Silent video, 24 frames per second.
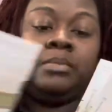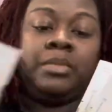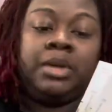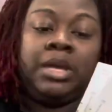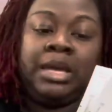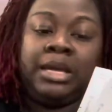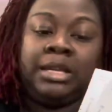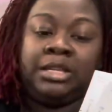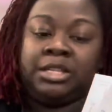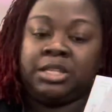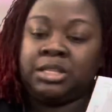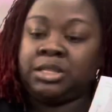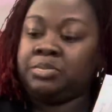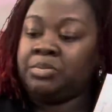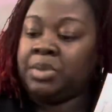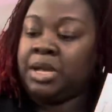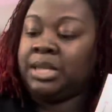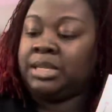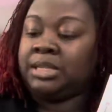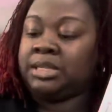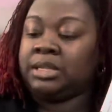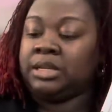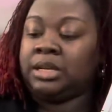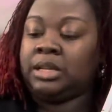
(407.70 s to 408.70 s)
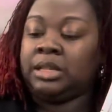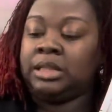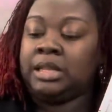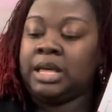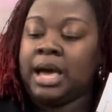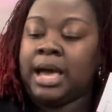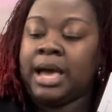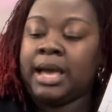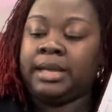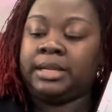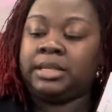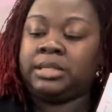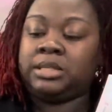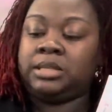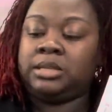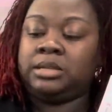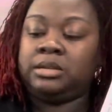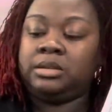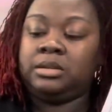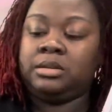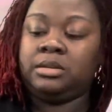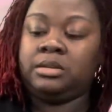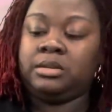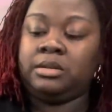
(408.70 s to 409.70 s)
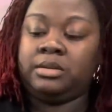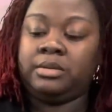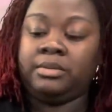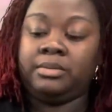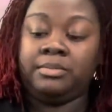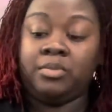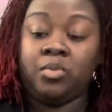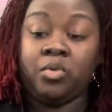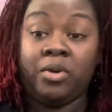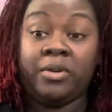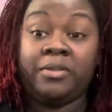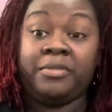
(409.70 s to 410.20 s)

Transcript: it just makes it a lot more